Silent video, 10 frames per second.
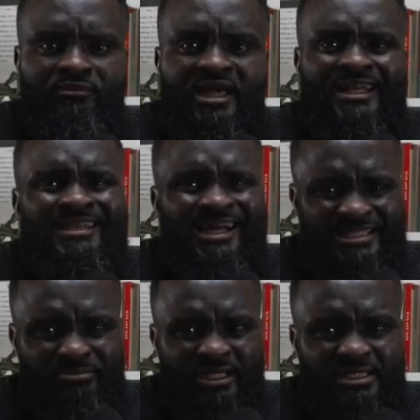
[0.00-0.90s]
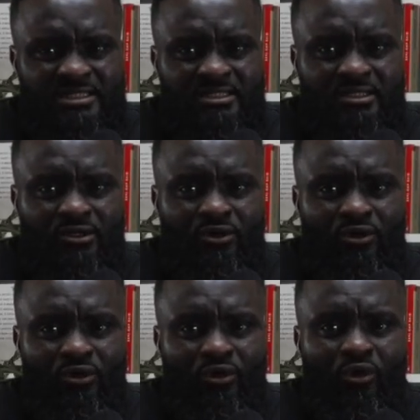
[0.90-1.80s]
And in that space,
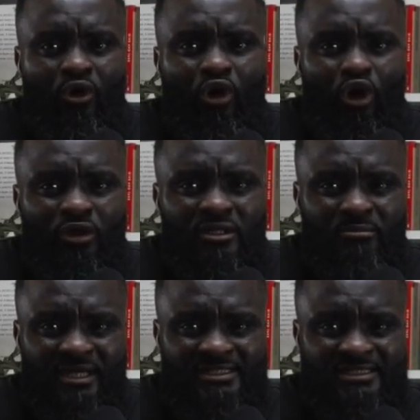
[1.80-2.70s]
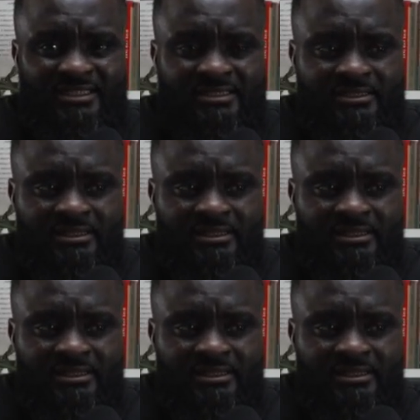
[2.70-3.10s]
all the best things